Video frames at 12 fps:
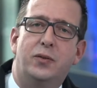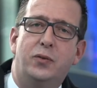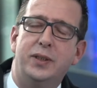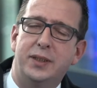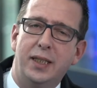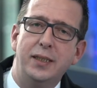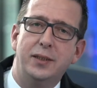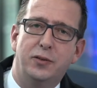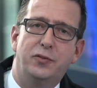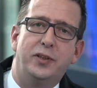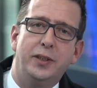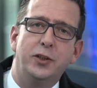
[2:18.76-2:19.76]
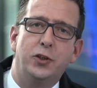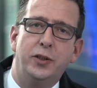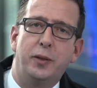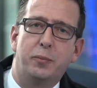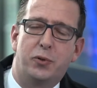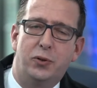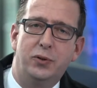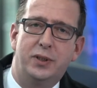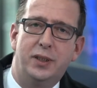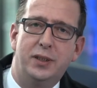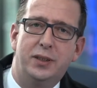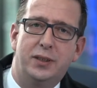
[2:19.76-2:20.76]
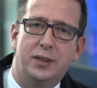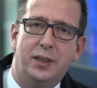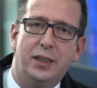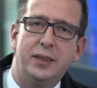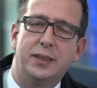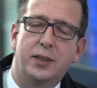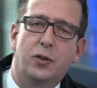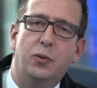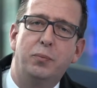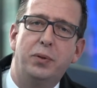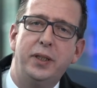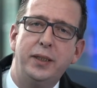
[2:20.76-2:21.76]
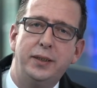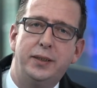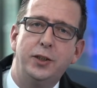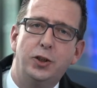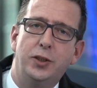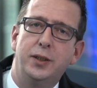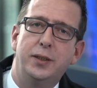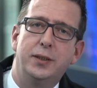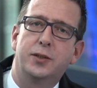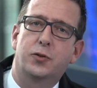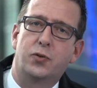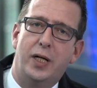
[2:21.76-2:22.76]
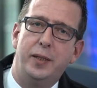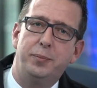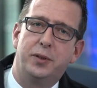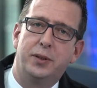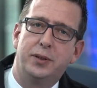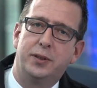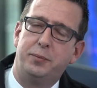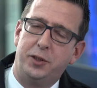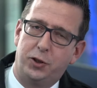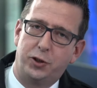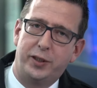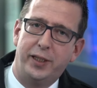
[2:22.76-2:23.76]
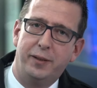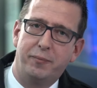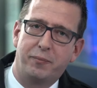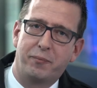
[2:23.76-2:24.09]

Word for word: Result of the engineering process is a complete digital described switchgear.